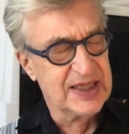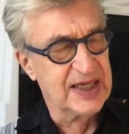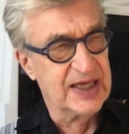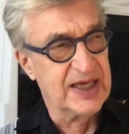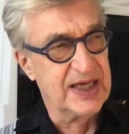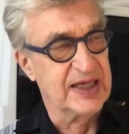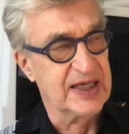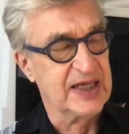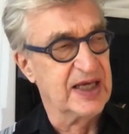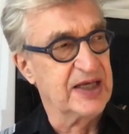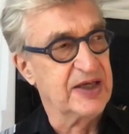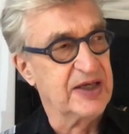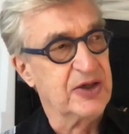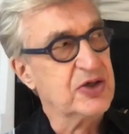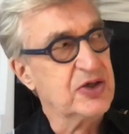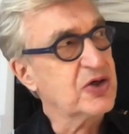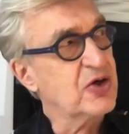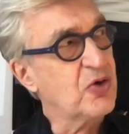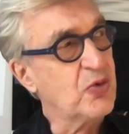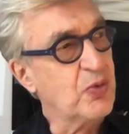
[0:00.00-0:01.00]
and I
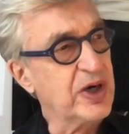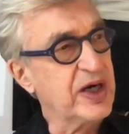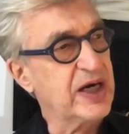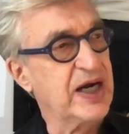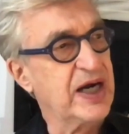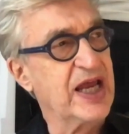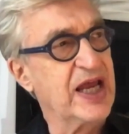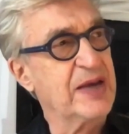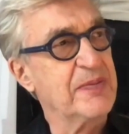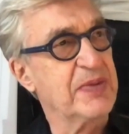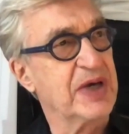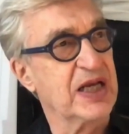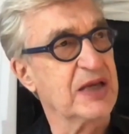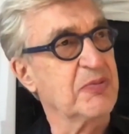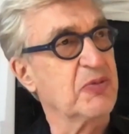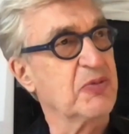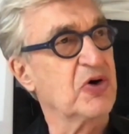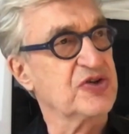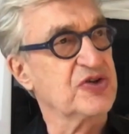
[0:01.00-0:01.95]
don't know where I am anymore.